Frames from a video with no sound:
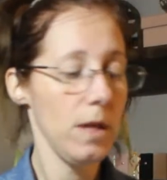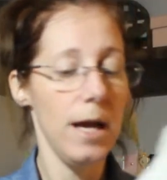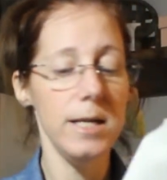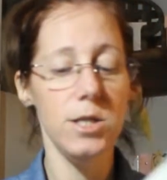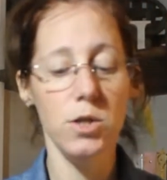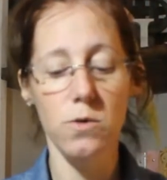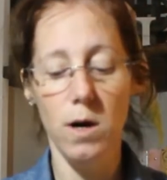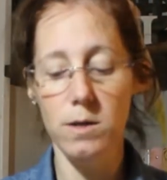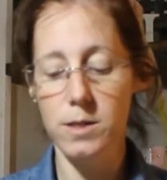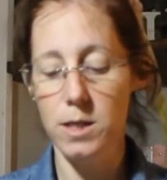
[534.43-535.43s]
I do
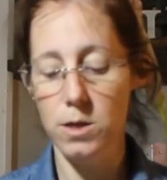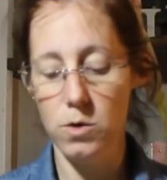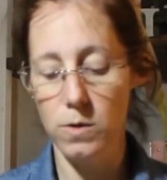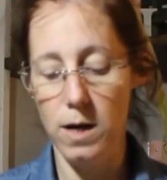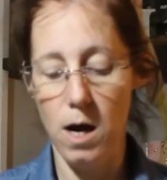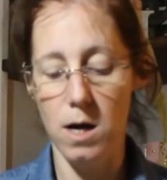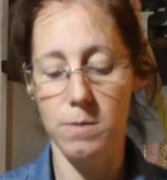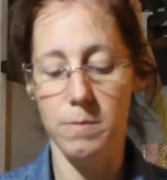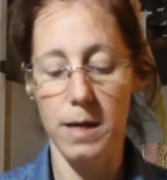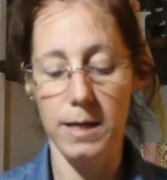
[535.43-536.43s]
also
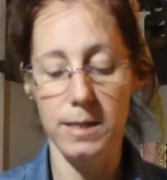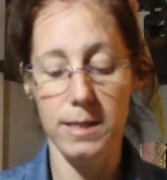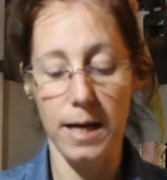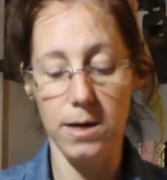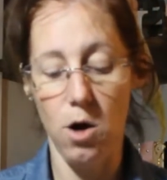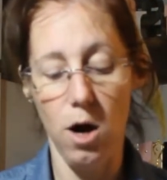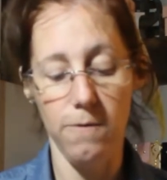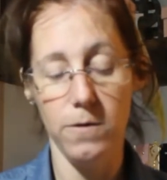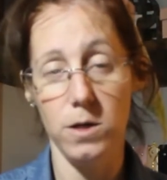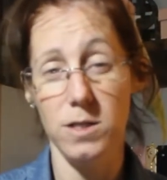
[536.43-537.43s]
extend
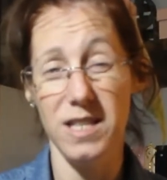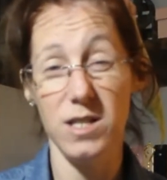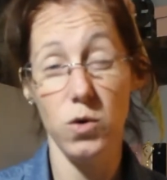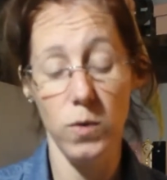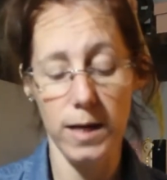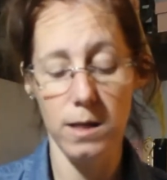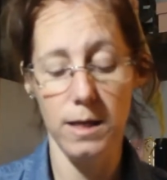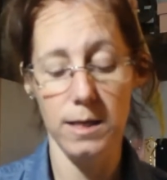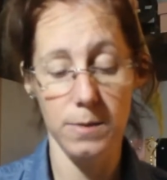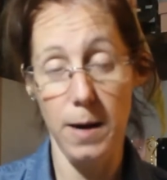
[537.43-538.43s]
offers as
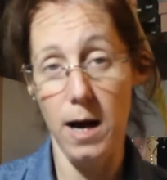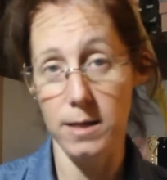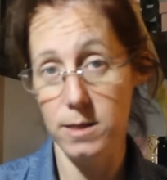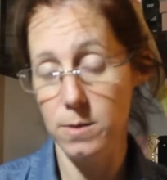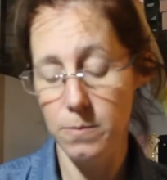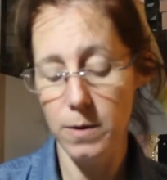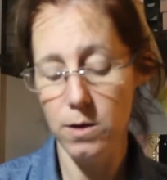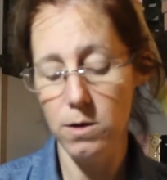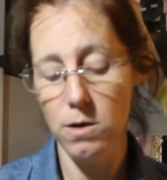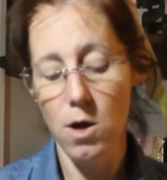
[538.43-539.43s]
quickly as
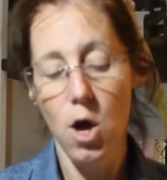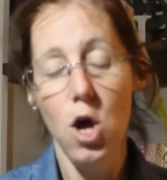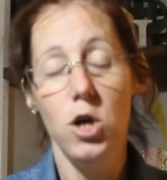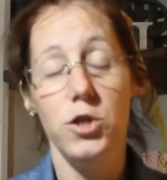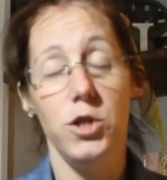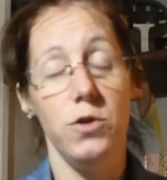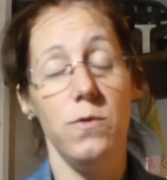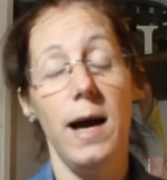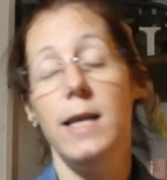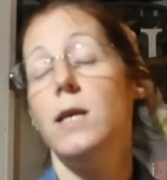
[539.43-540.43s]
possible
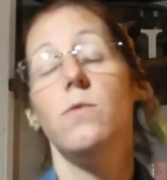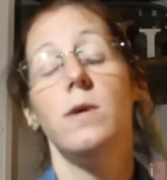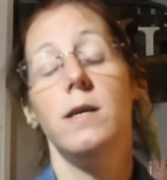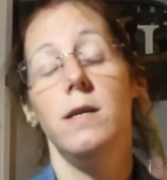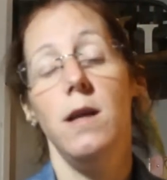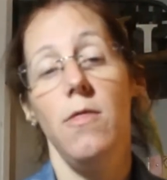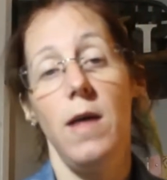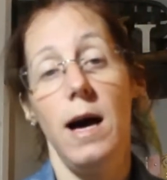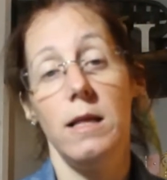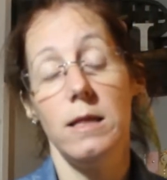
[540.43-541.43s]
to anyone
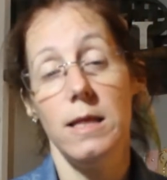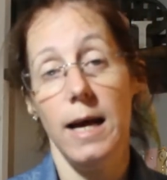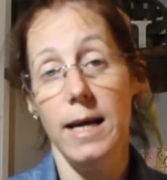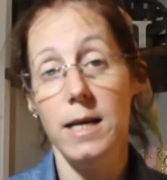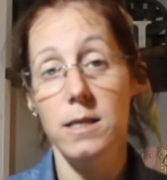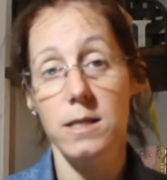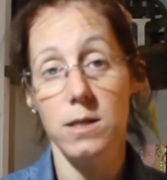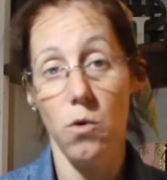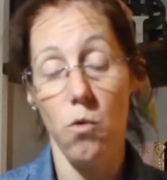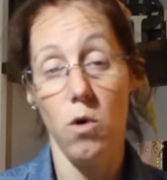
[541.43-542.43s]
that likes
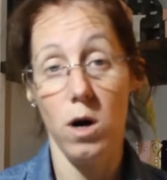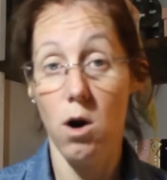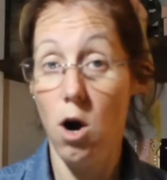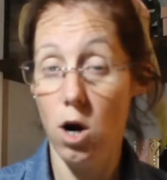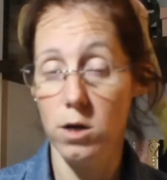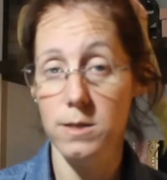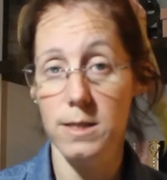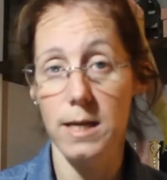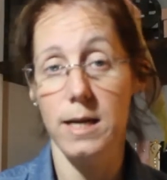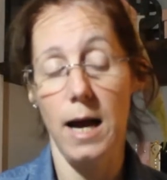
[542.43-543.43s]
or hearts
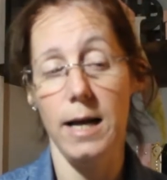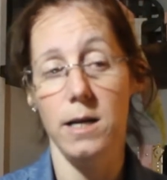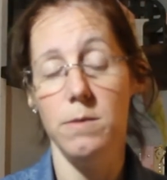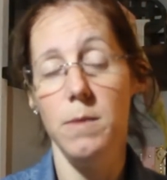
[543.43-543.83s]
an item